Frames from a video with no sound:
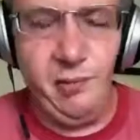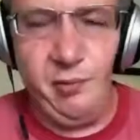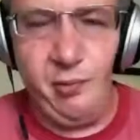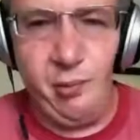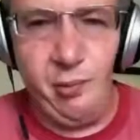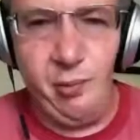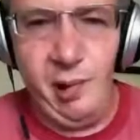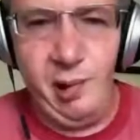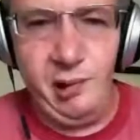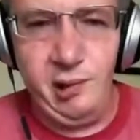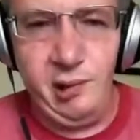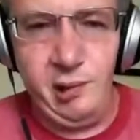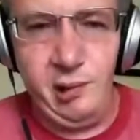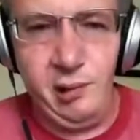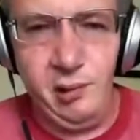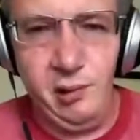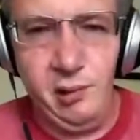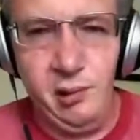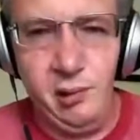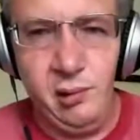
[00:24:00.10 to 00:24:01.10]
of
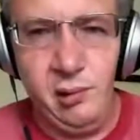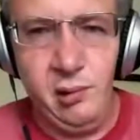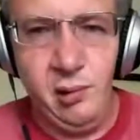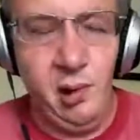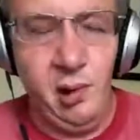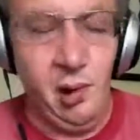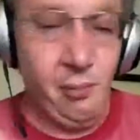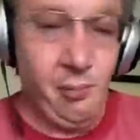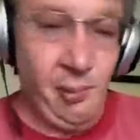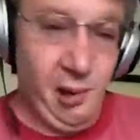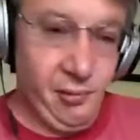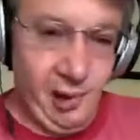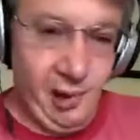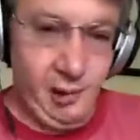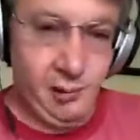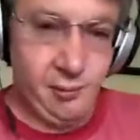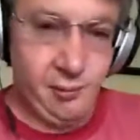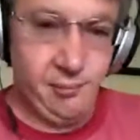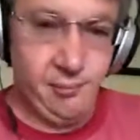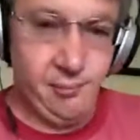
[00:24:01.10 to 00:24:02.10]
information about
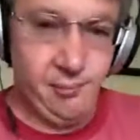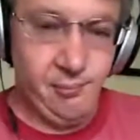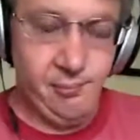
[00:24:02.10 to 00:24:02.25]
that.